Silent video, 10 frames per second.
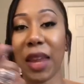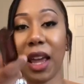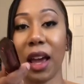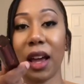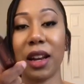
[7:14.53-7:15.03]

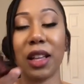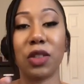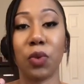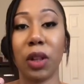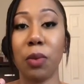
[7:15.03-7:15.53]
And
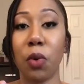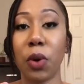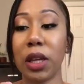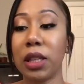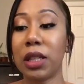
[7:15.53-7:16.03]
it's really
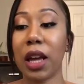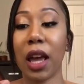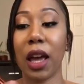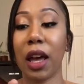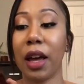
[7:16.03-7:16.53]
moist
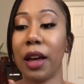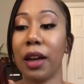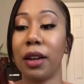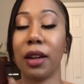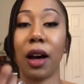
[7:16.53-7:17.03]

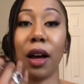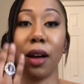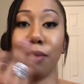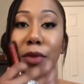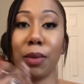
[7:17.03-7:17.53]
and
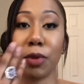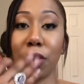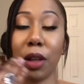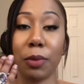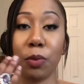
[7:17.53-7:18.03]
keeps
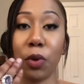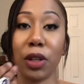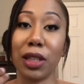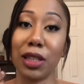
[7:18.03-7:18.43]
your lips moist.